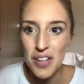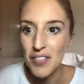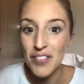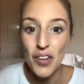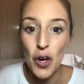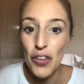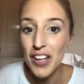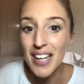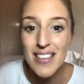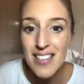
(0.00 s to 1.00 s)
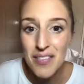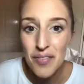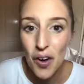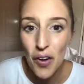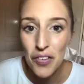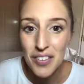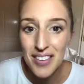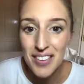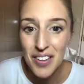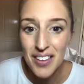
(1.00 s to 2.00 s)
They've even got their kids involved
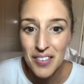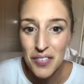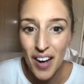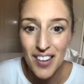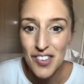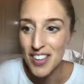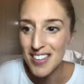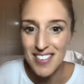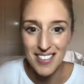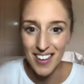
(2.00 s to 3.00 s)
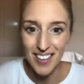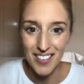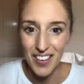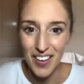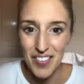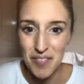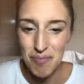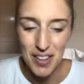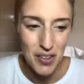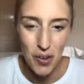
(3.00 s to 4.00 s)
in the factories and
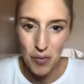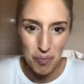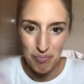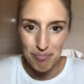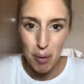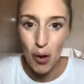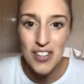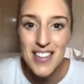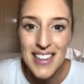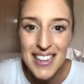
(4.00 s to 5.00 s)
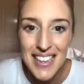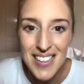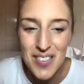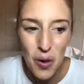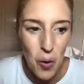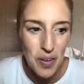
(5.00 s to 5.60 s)
you know, boxing things up.